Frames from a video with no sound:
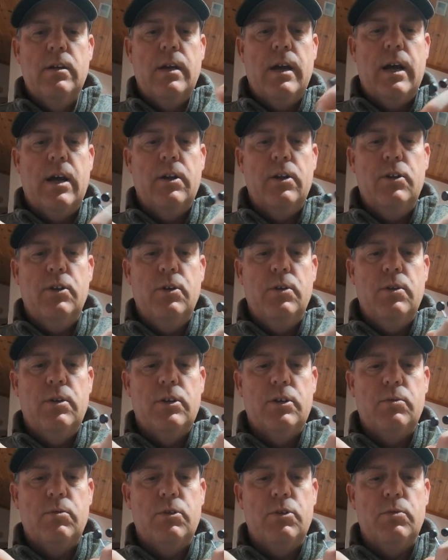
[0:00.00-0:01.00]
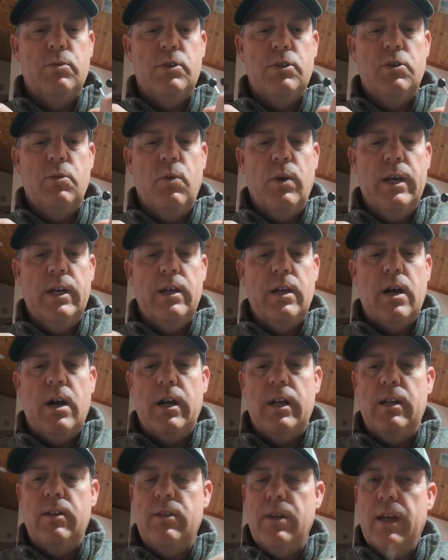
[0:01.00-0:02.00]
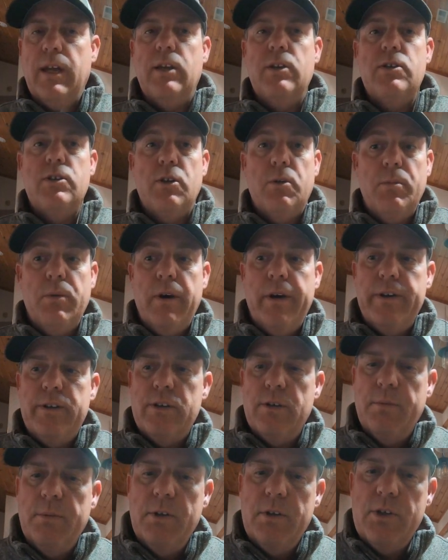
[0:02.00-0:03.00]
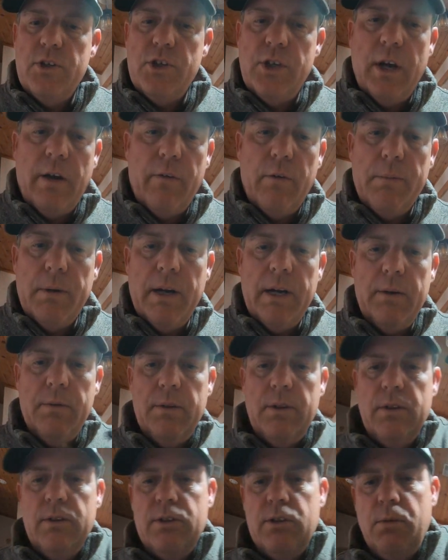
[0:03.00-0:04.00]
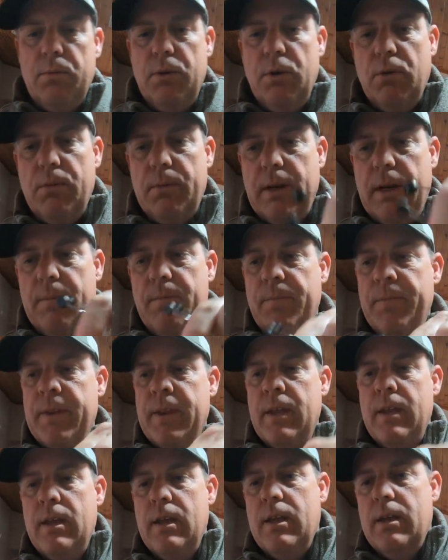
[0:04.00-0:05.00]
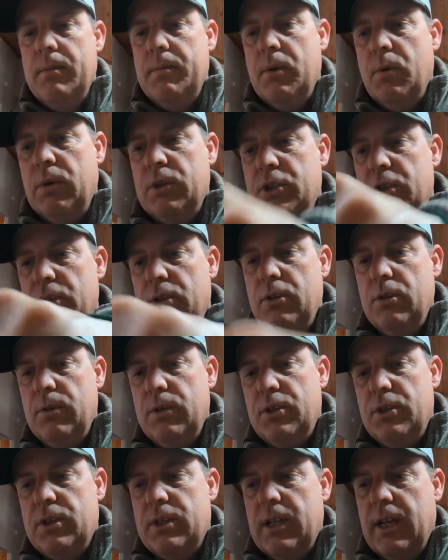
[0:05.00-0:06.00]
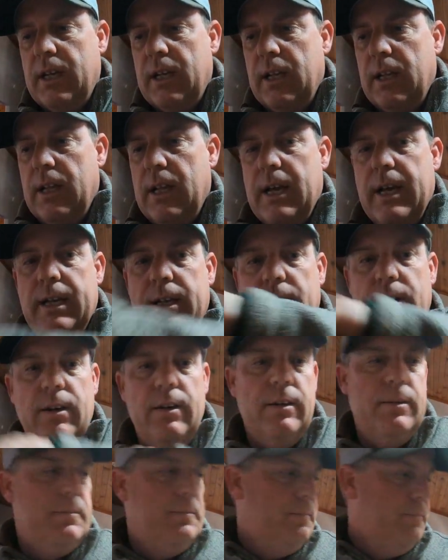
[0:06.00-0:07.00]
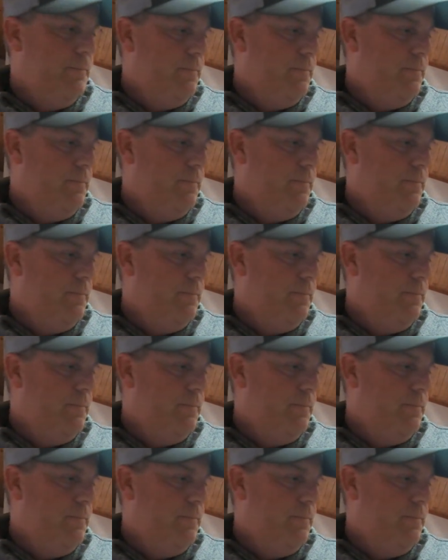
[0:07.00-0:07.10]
how to do this, which was Dwayne Dottie. Thank you so much. I'm going to share everybody with this. Hope you don't mind. But what you do is you take a lighter